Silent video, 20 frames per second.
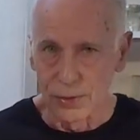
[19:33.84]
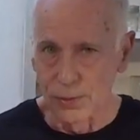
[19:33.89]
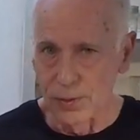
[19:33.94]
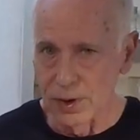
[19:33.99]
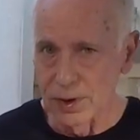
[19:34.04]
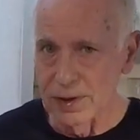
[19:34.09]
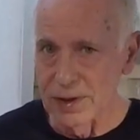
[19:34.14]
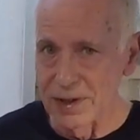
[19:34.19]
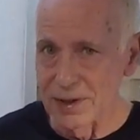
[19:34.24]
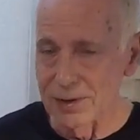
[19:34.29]

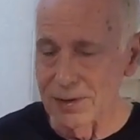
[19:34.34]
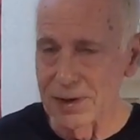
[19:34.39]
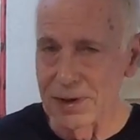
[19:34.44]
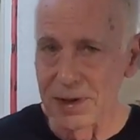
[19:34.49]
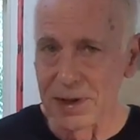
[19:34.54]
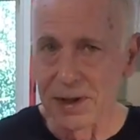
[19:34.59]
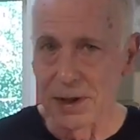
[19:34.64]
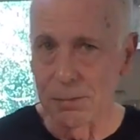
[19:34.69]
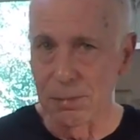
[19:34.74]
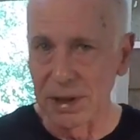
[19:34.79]
really, you only
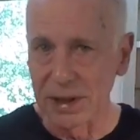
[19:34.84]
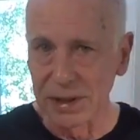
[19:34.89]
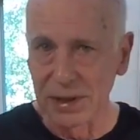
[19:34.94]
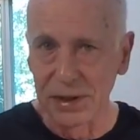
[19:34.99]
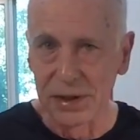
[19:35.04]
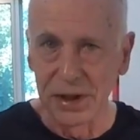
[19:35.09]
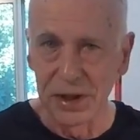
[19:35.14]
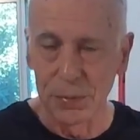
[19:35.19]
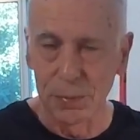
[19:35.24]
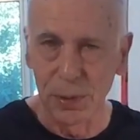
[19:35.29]
need about a
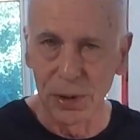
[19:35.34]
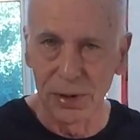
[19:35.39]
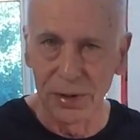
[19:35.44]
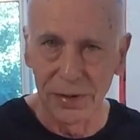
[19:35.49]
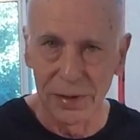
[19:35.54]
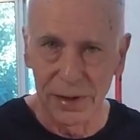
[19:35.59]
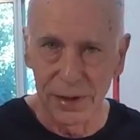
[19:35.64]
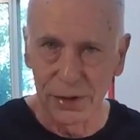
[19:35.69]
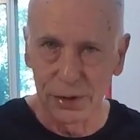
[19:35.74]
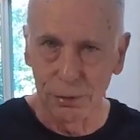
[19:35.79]
teaspoon
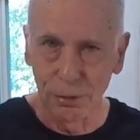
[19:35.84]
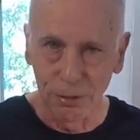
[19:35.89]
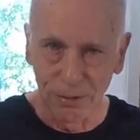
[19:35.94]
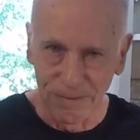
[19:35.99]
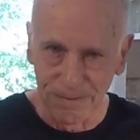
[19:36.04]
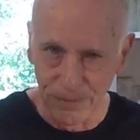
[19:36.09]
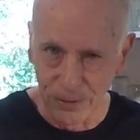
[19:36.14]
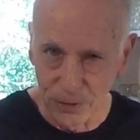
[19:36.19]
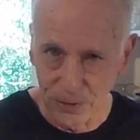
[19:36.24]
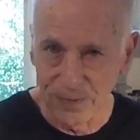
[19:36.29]
of this or a
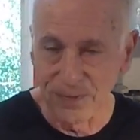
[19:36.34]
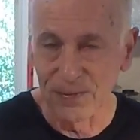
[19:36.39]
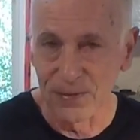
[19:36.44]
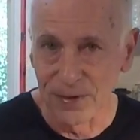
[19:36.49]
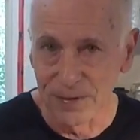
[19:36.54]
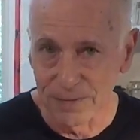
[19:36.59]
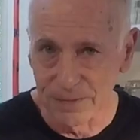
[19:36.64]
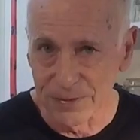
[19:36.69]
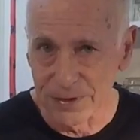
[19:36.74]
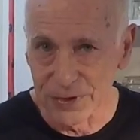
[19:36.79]
forkful
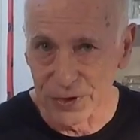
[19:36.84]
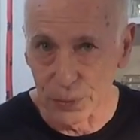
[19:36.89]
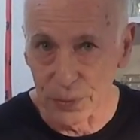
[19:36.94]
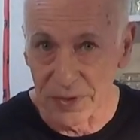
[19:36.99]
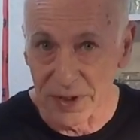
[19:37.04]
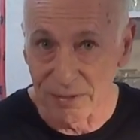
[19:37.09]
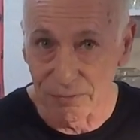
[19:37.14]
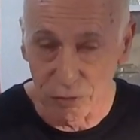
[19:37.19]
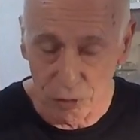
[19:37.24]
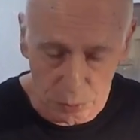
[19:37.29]
of this
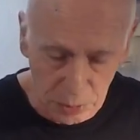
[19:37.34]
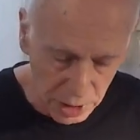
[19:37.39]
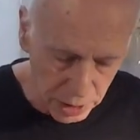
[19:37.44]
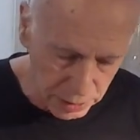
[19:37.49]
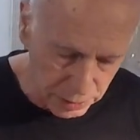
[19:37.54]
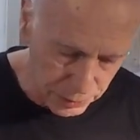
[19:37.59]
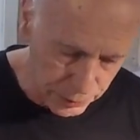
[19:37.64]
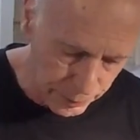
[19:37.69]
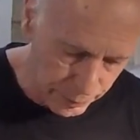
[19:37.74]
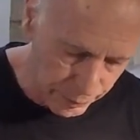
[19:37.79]
with every meal.